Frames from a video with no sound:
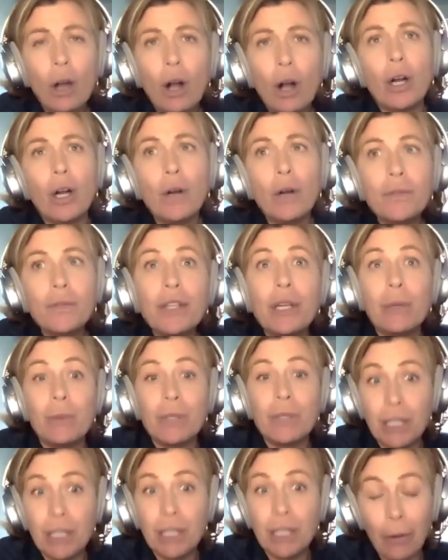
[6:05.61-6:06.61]
often it was
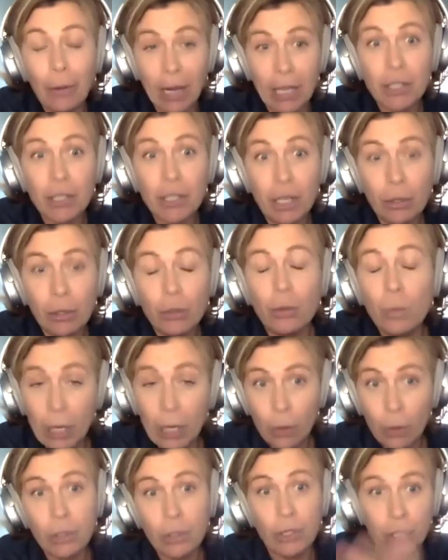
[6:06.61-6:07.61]
the director who went
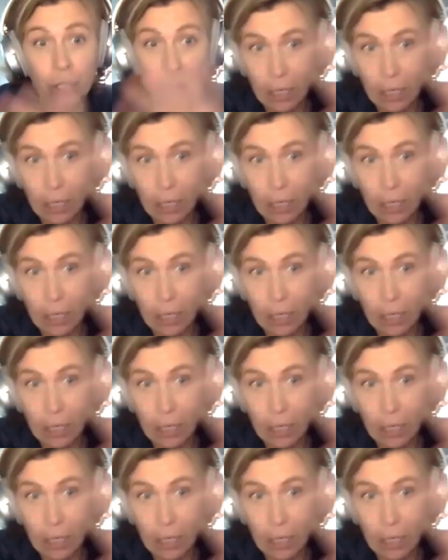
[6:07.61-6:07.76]
on to